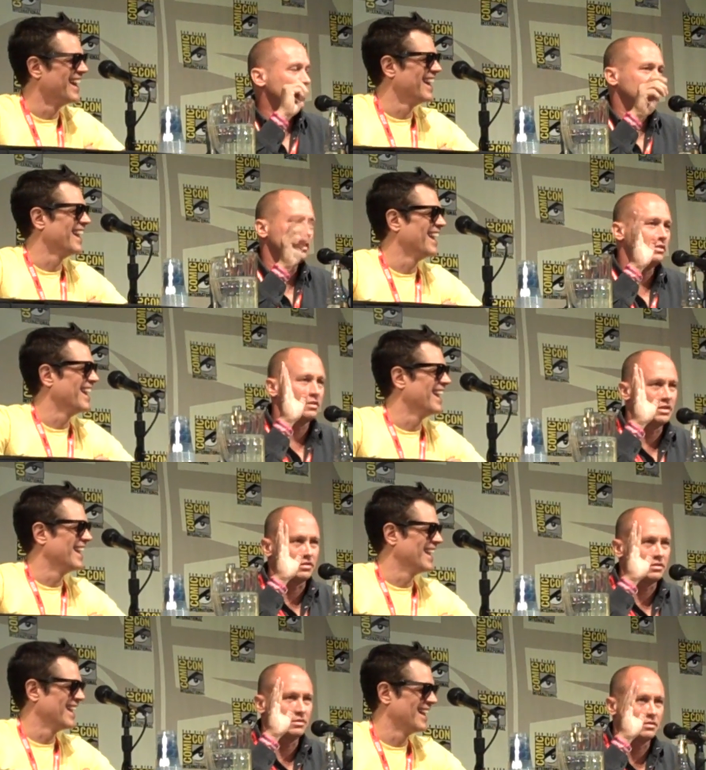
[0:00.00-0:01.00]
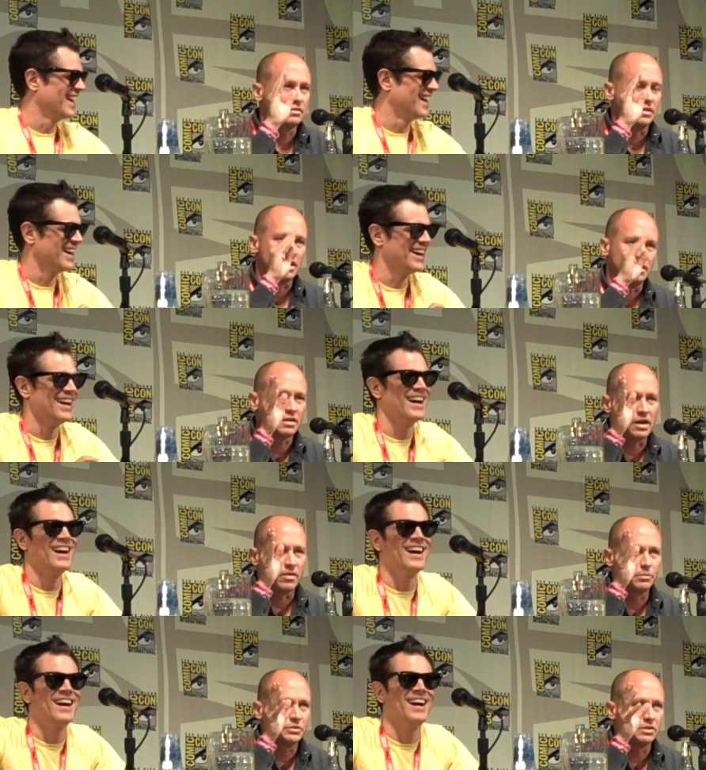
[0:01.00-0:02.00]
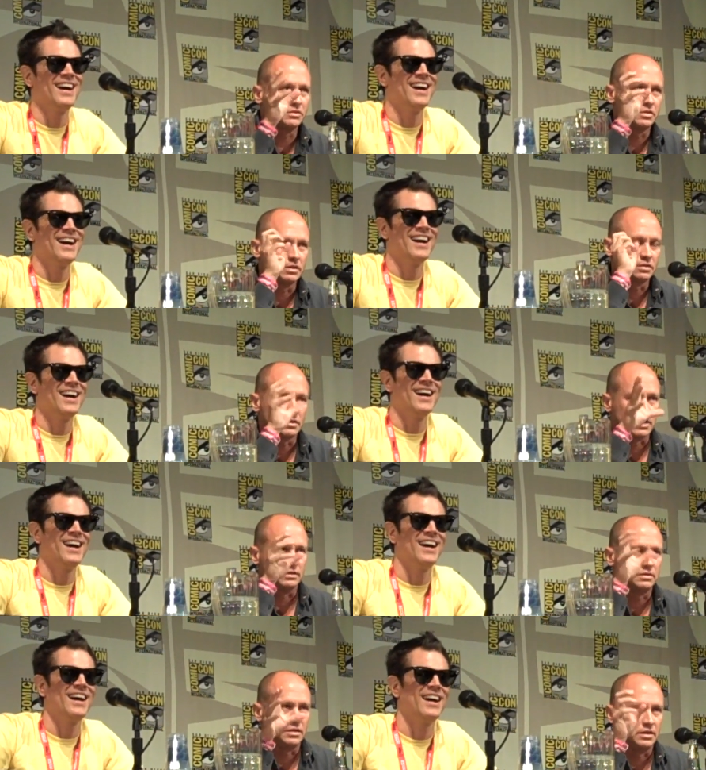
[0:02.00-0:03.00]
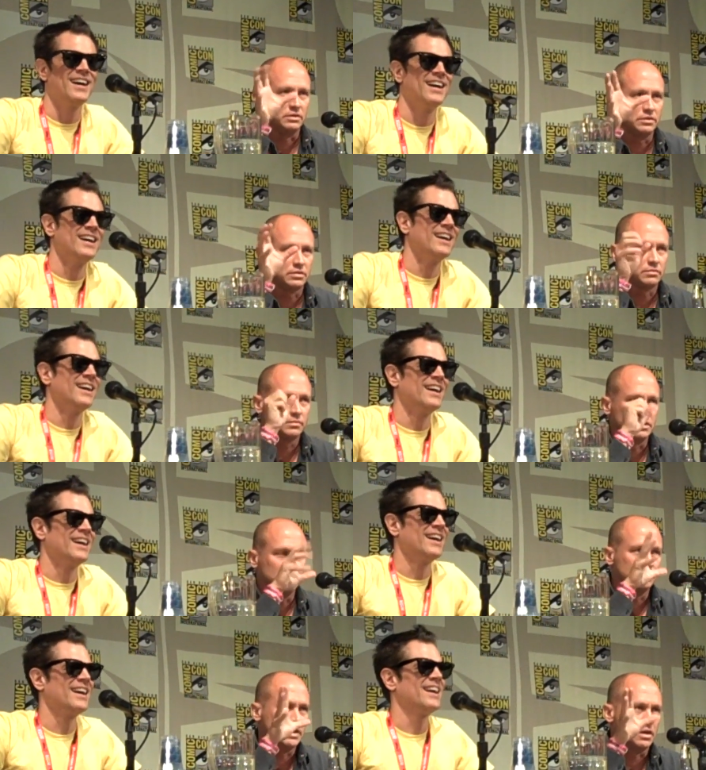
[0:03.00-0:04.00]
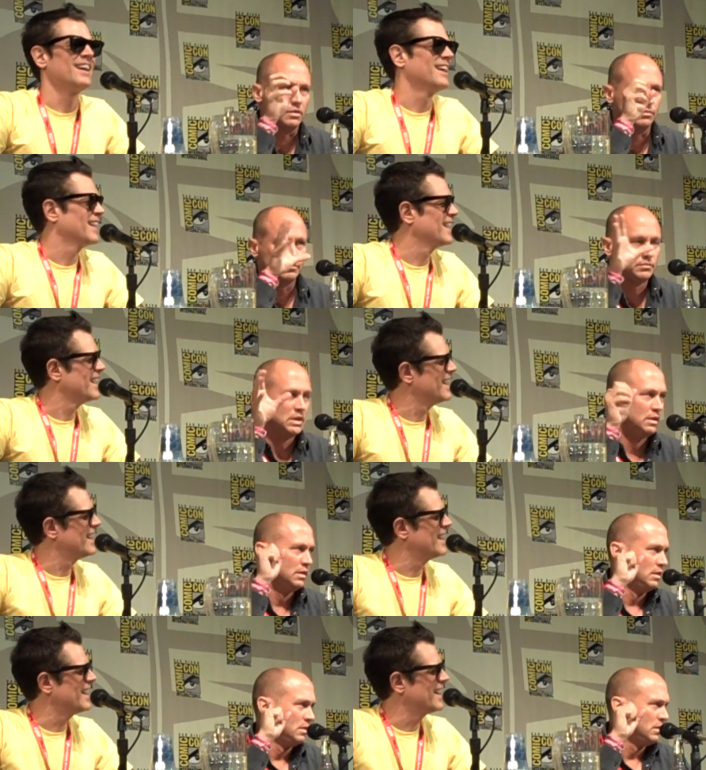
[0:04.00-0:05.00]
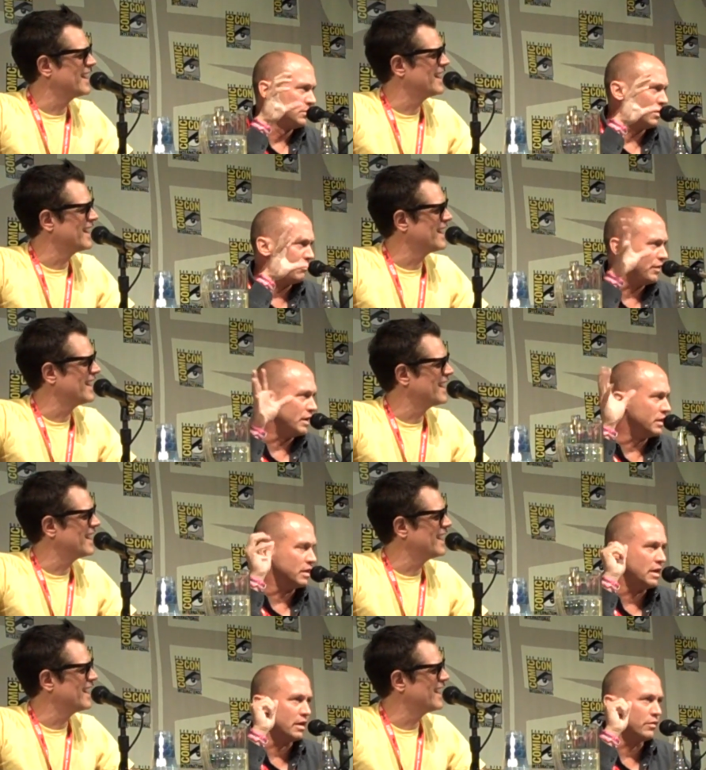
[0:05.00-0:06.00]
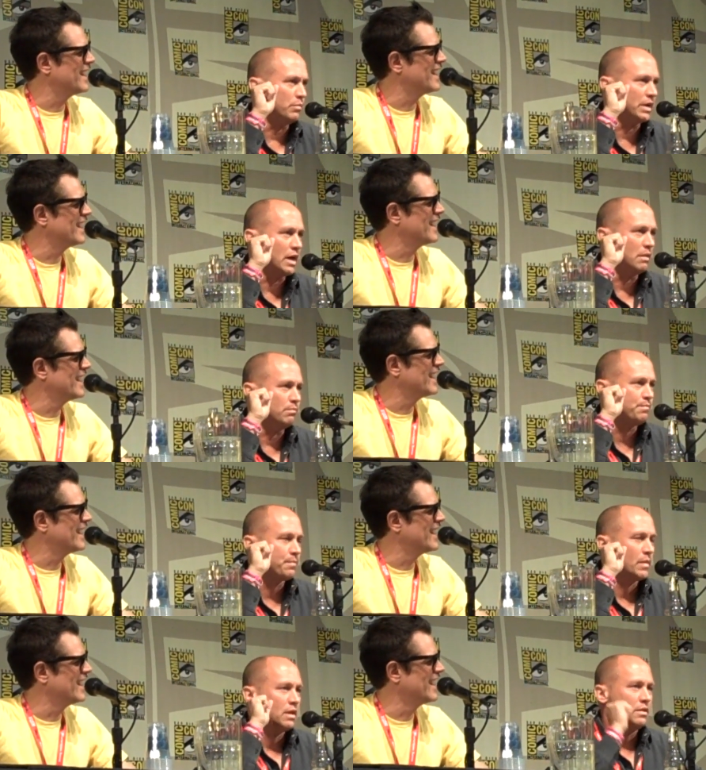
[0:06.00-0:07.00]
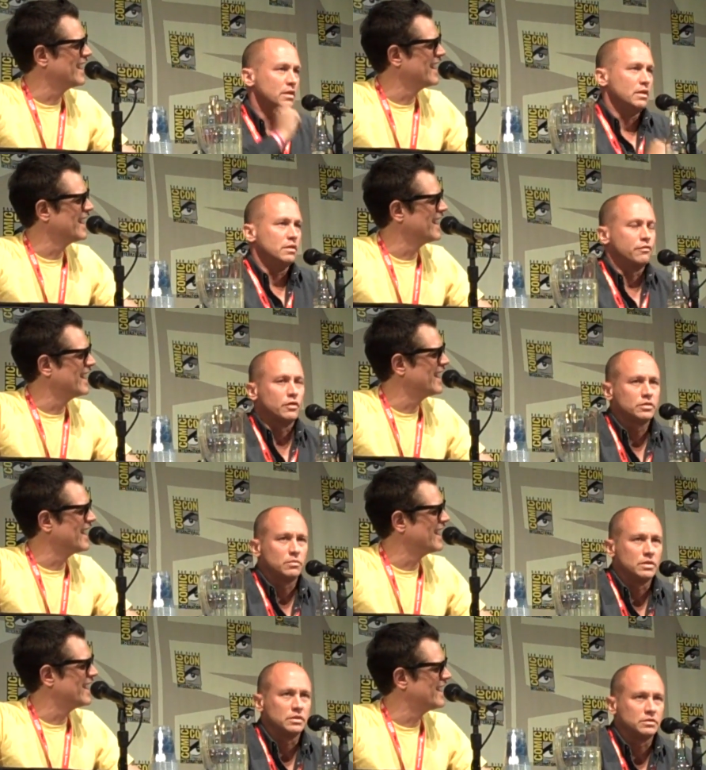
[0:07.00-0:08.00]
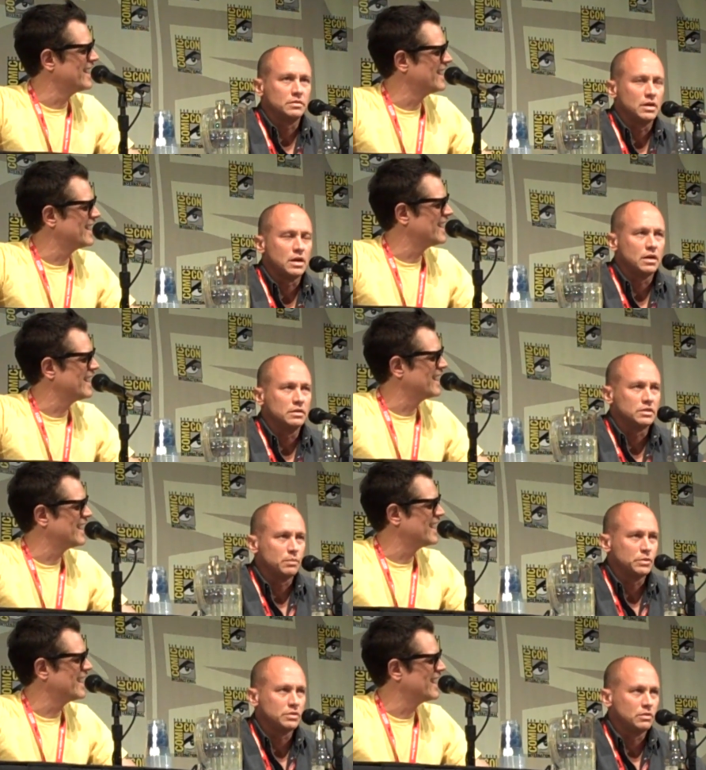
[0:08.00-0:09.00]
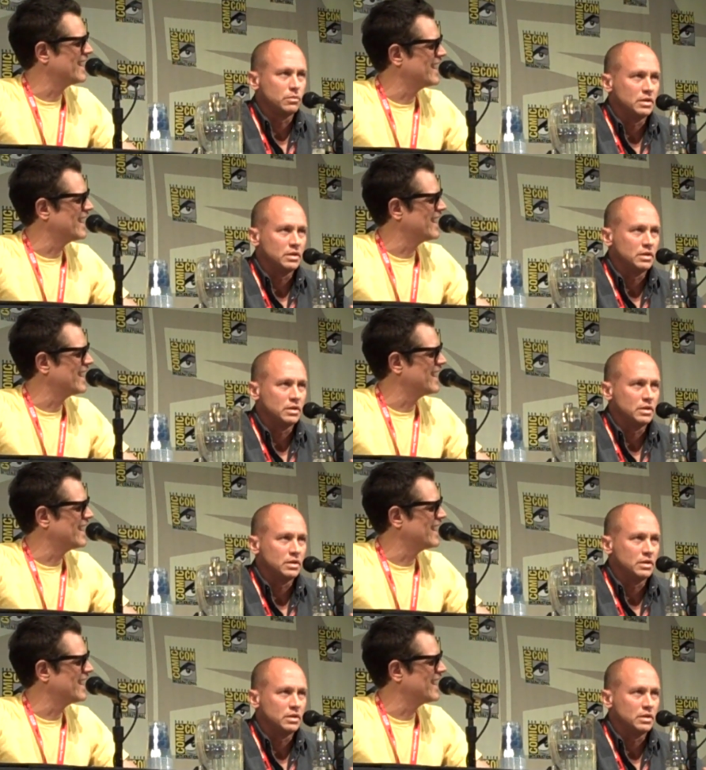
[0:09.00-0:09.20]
Speaker 1: okay, so these are just, they're not entire episodes, they're just kind of scenes, you know, so I fade in and out of them. But um, the, the first one, there's uh, this episode